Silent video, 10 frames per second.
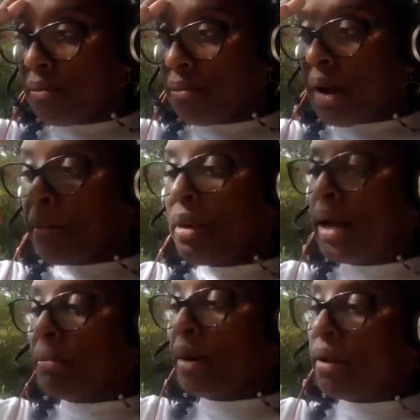my mom
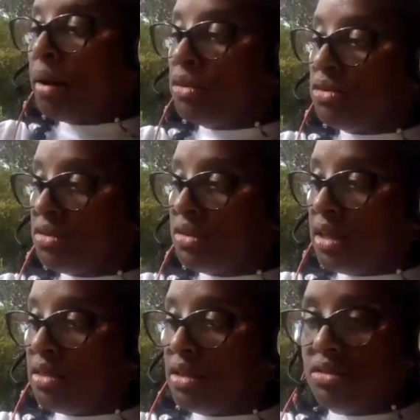and my mom used to
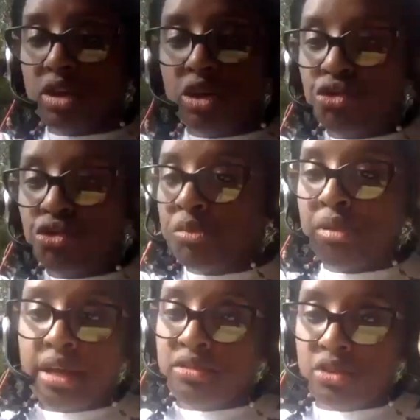say this he drew
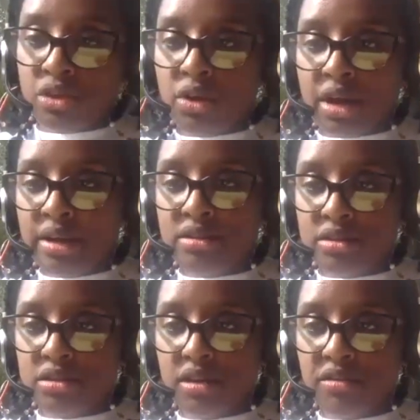plans and all kinds of
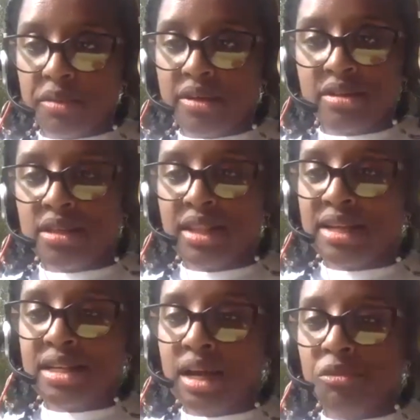stuff because at
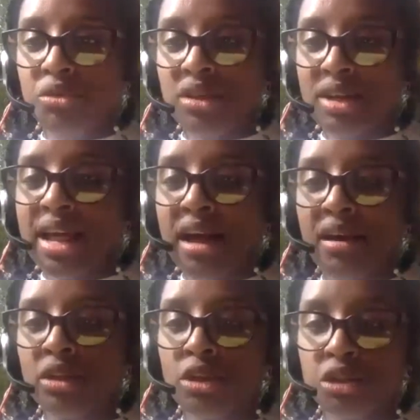that time you didn't have
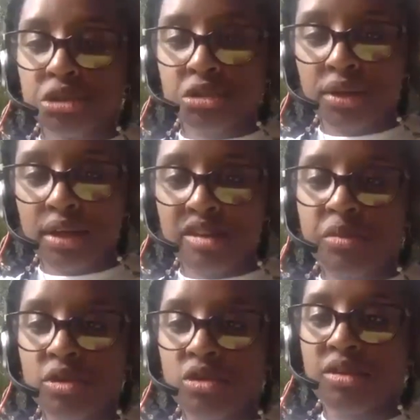the luxury
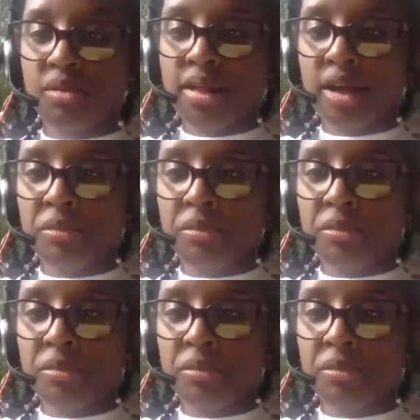especially as a black